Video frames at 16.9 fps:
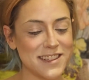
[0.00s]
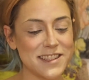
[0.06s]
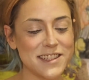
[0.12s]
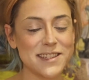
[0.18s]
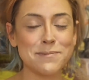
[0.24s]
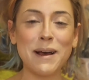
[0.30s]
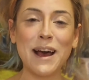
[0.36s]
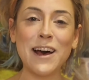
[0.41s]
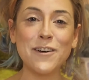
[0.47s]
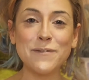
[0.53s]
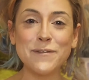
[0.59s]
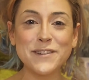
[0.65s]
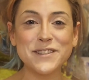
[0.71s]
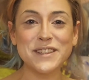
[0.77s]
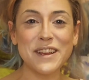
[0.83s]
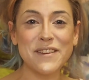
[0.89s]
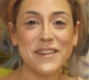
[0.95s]
Smile for
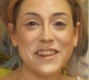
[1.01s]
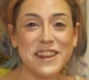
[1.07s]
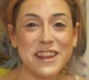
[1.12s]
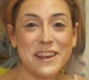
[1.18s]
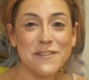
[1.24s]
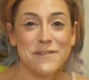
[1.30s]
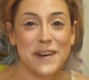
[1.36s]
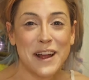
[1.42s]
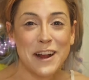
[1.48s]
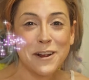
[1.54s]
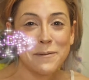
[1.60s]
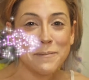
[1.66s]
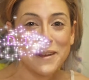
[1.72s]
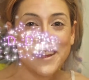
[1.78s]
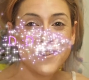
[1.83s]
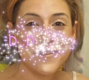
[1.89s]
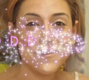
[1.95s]
saving the
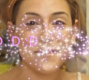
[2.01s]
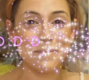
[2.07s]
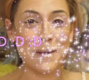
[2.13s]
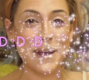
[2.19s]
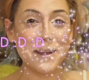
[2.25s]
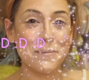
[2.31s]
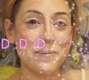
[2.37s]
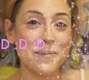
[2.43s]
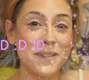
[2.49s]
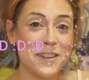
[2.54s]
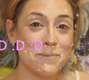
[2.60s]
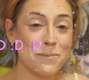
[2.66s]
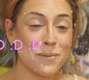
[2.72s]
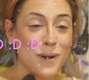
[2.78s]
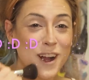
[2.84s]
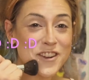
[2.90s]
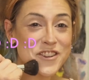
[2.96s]
environment by
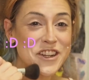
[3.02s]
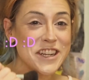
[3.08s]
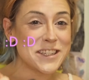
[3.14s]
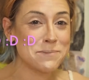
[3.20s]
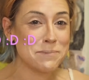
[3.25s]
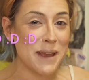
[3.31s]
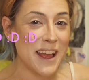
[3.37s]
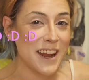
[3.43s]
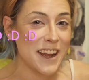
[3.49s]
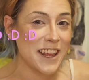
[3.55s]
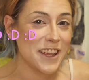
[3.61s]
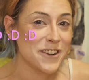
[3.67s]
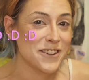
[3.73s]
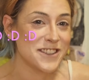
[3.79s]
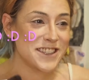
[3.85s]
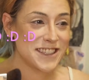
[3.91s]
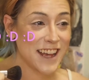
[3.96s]
project panning
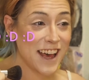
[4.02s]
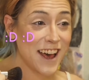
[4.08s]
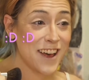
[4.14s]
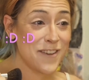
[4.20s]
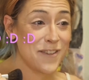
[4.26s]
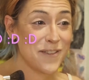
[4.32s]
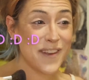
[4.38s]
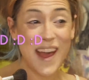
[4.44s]
your stuff.